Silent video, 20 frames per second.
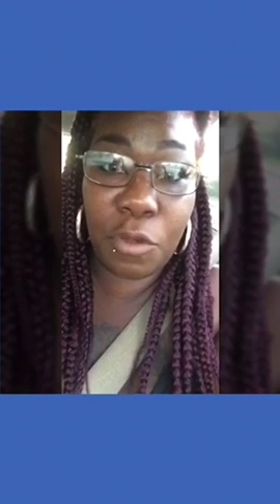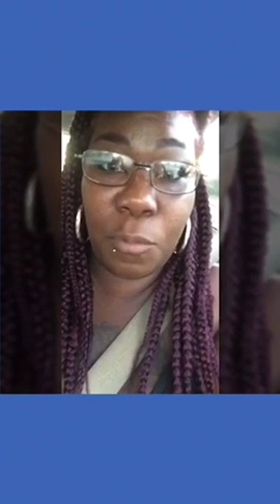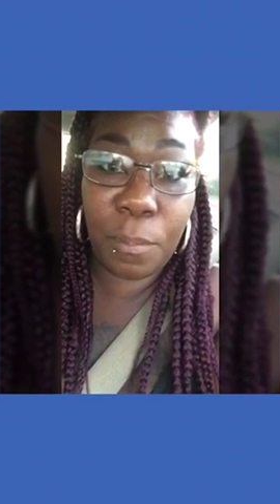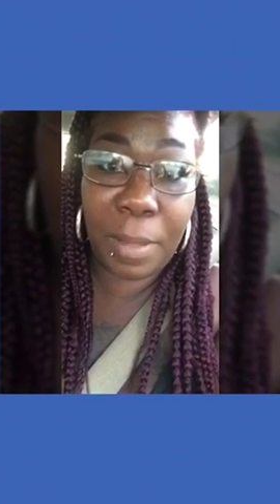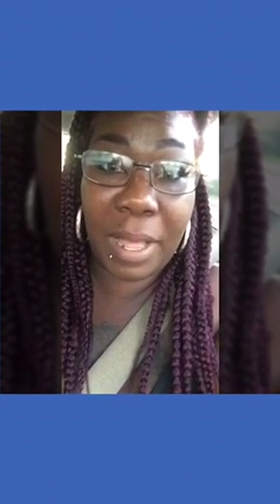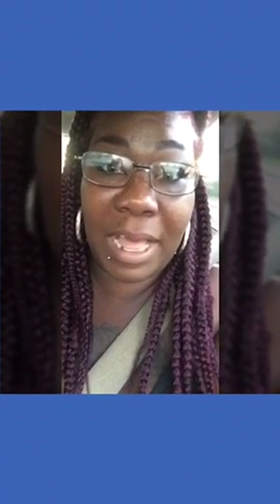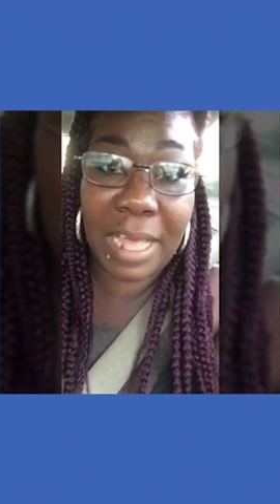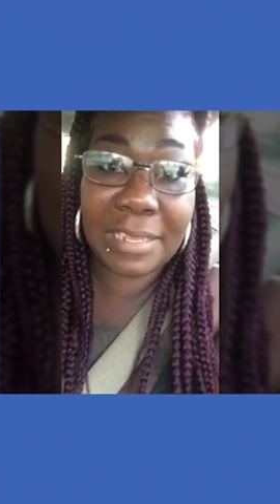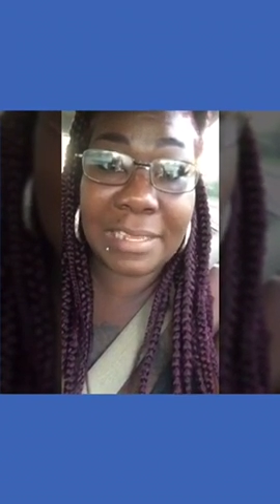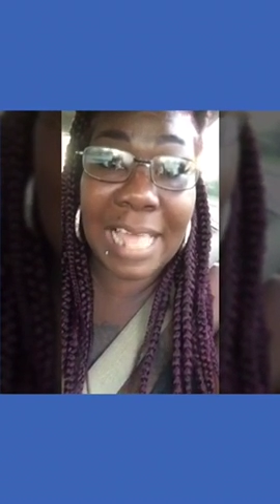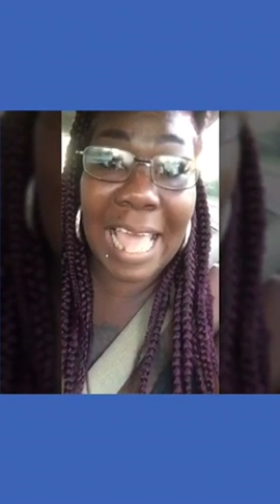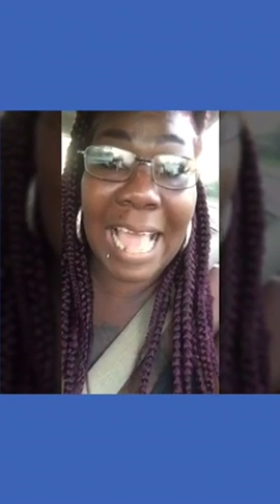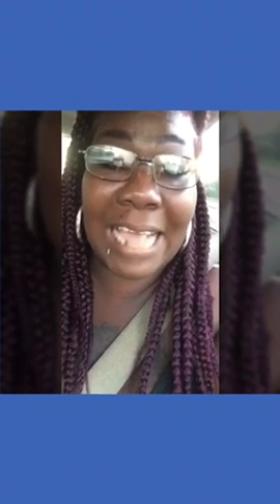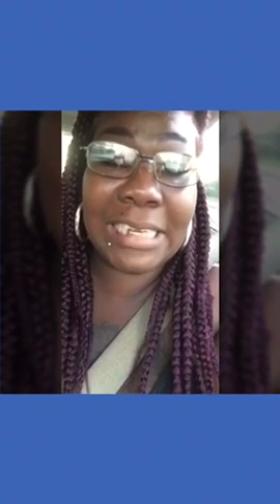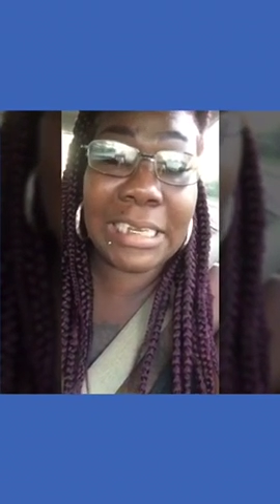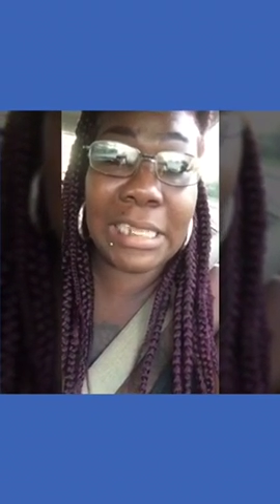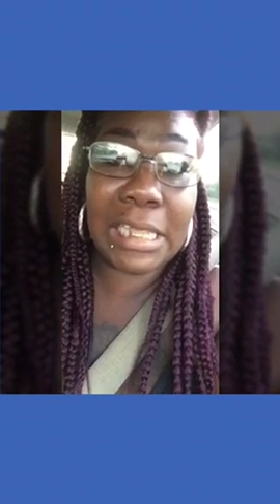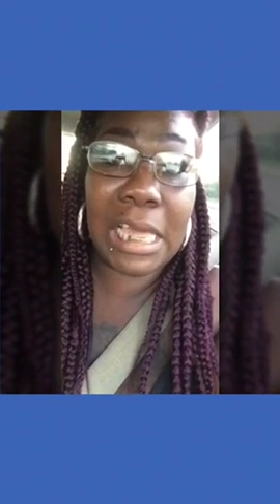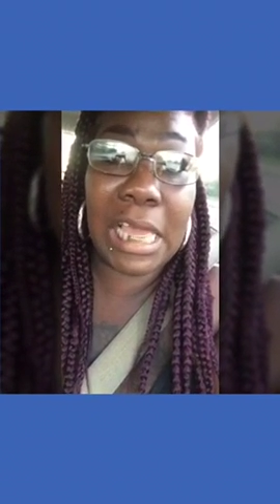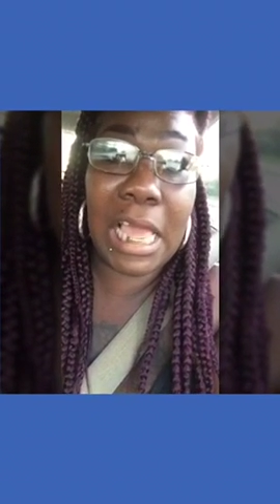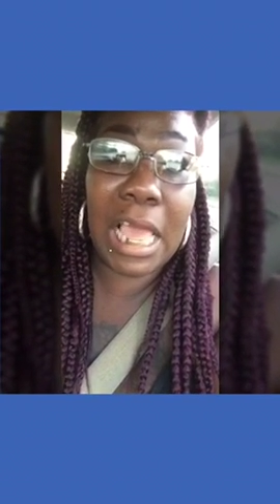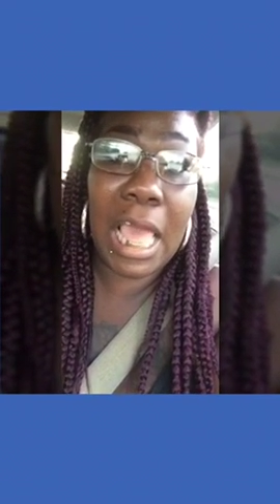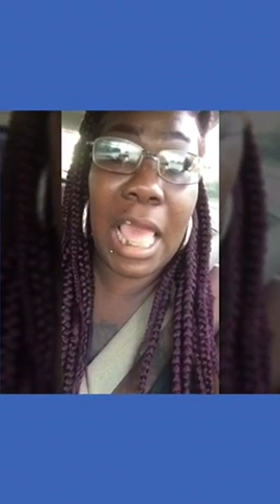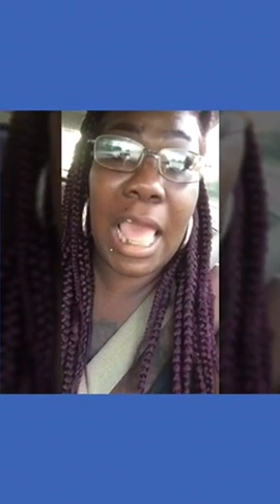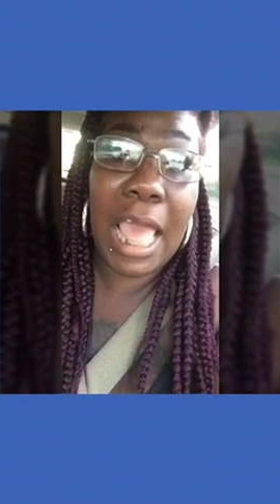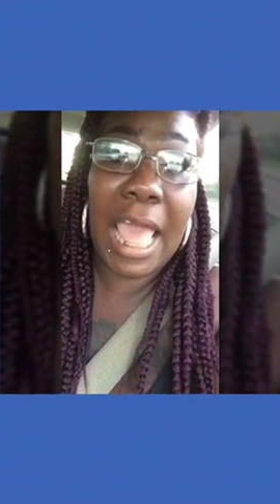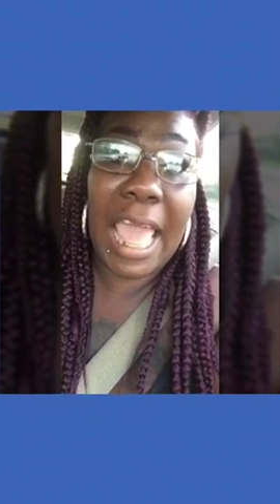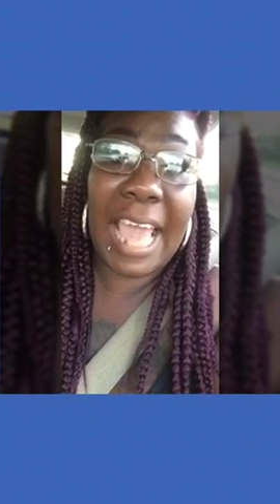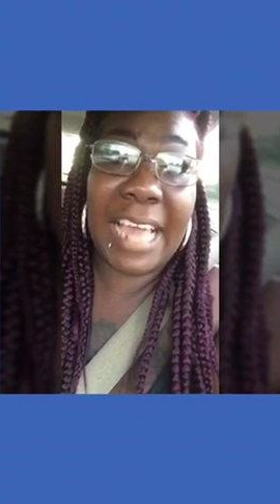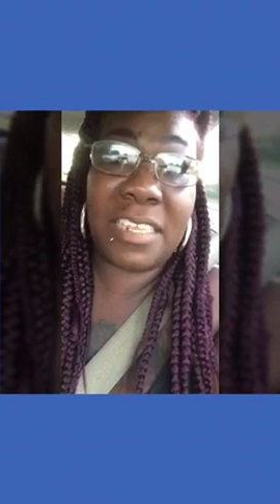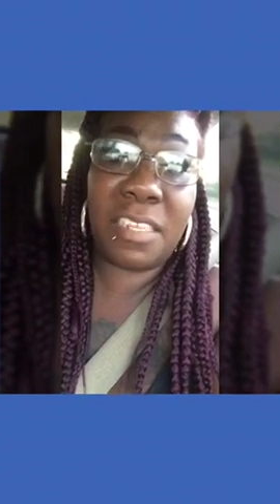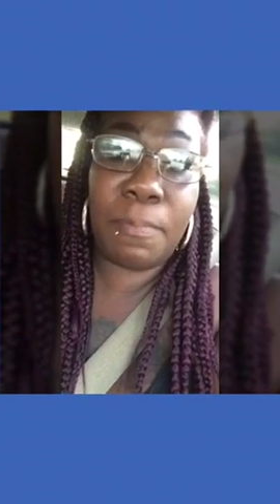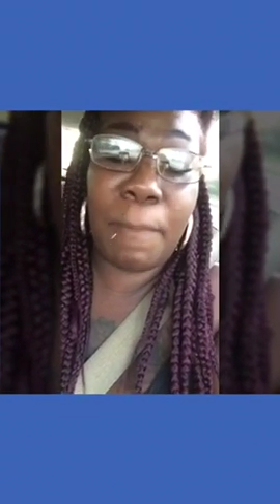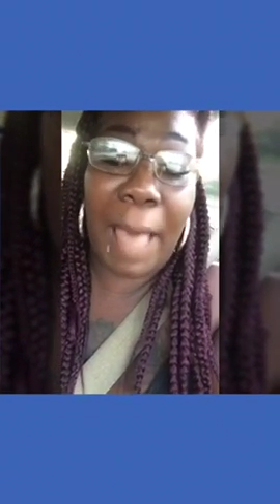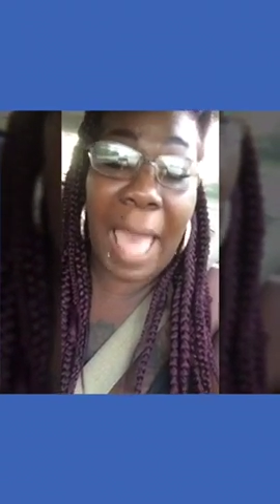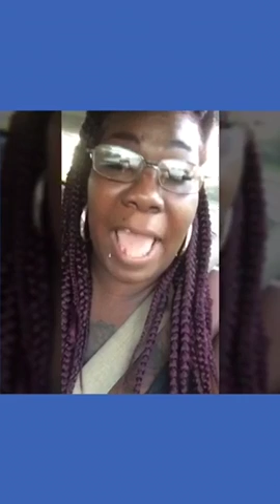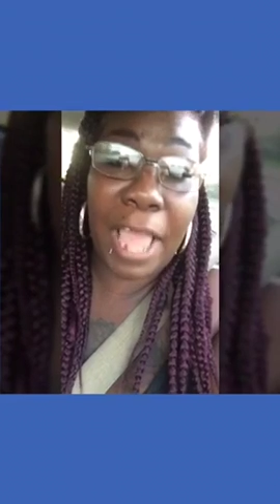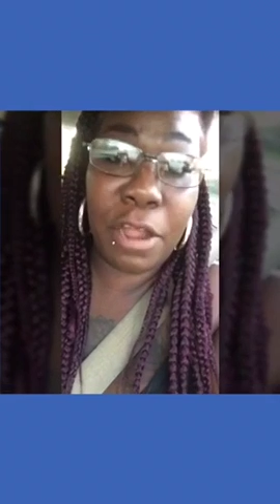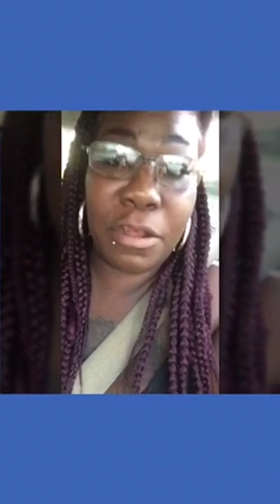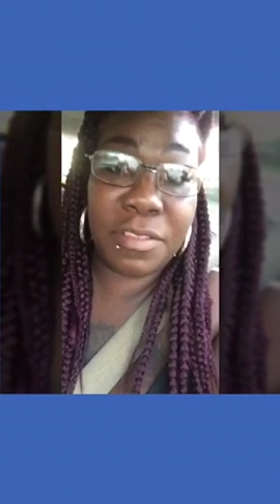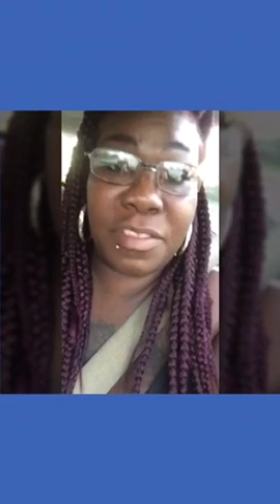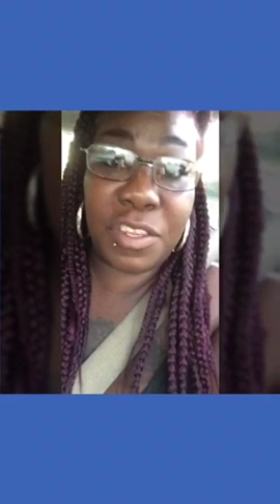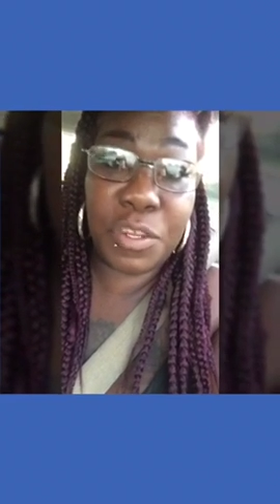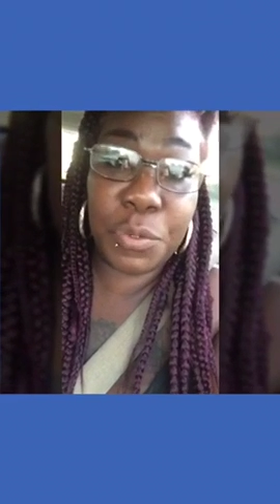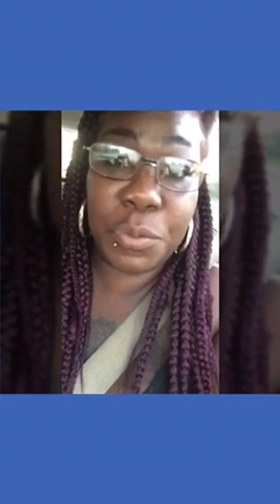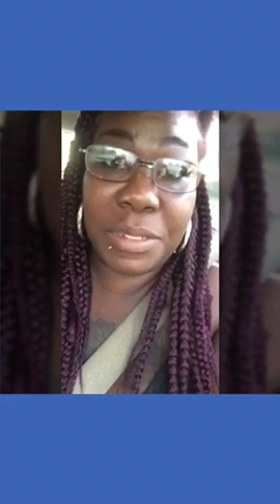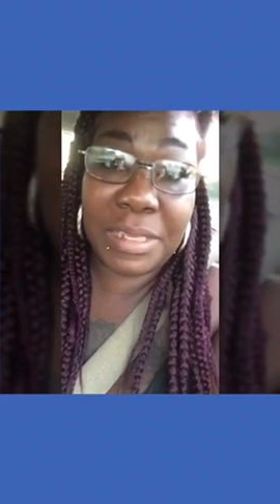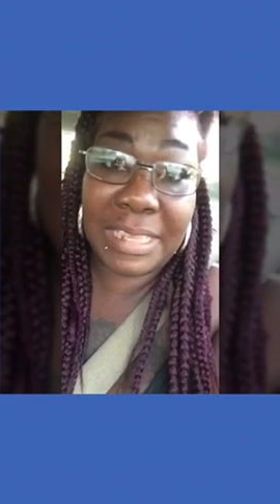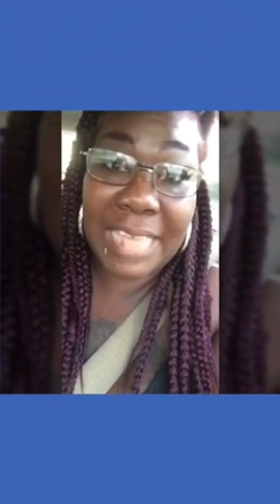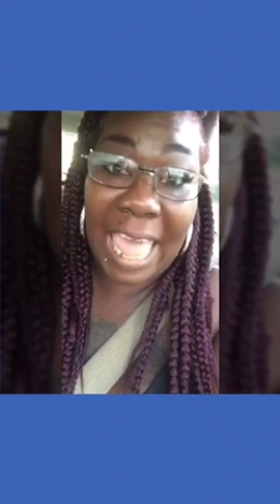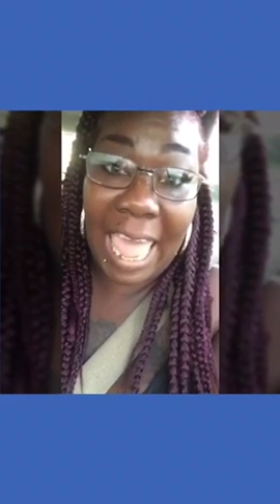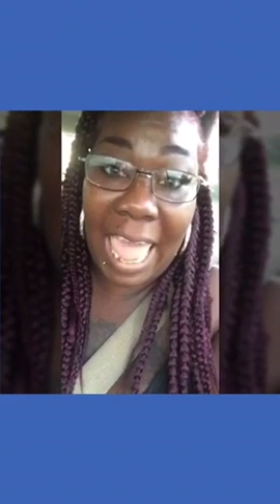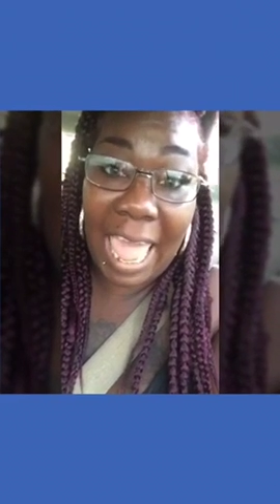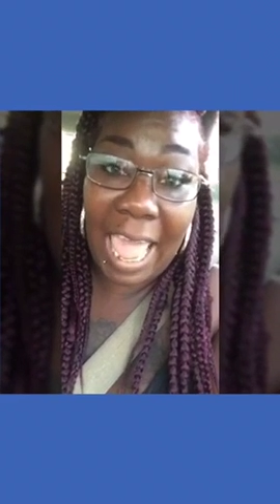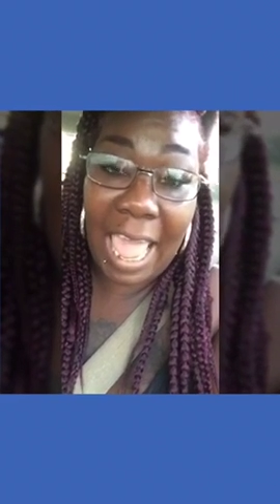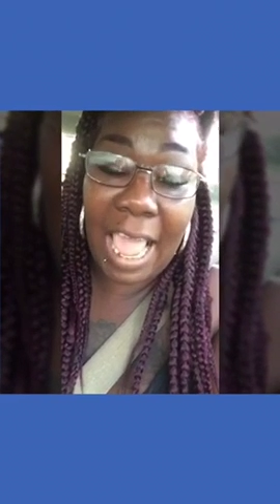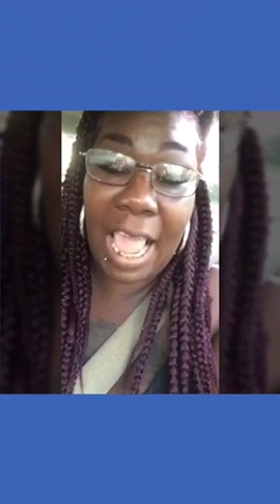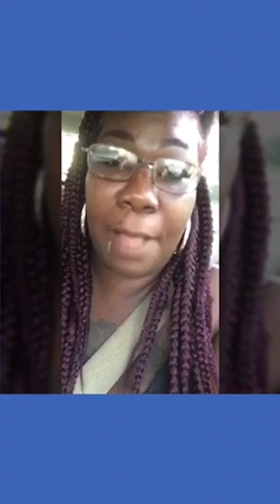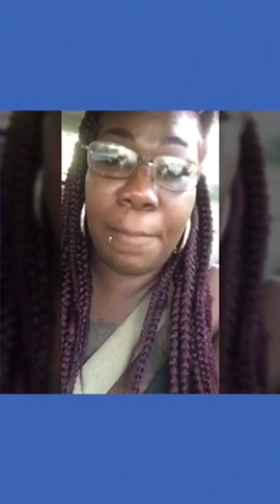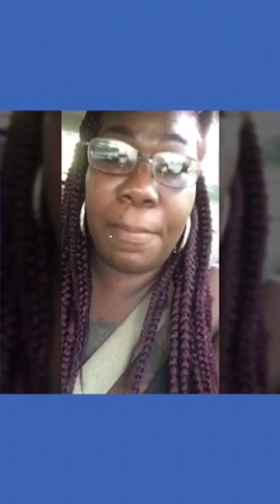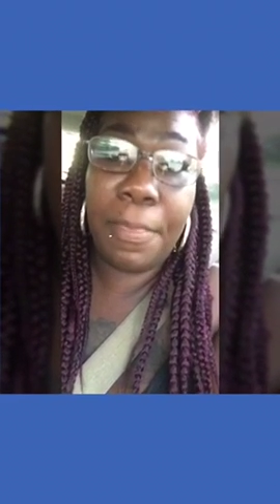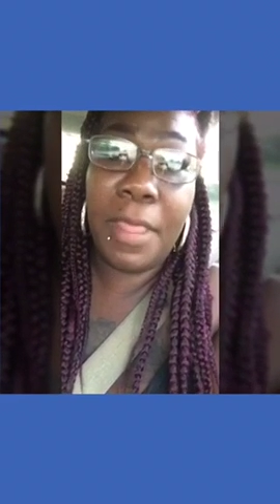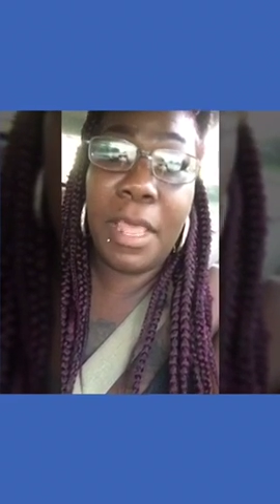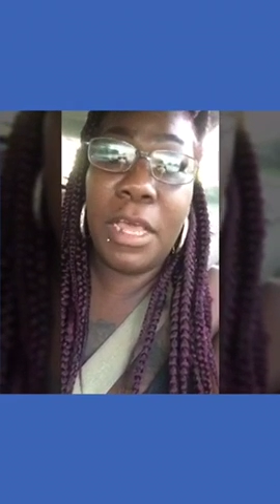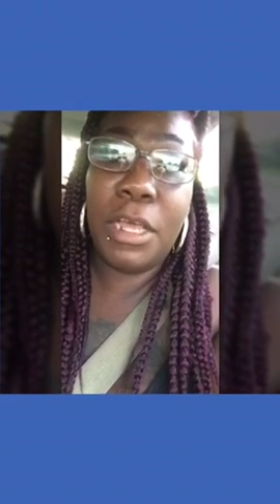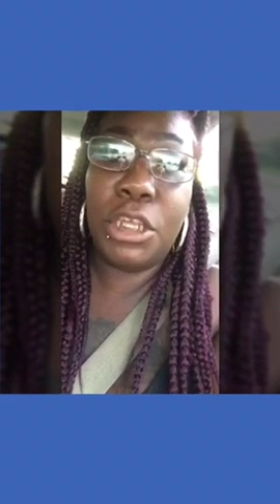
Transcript: coupons actually expire today.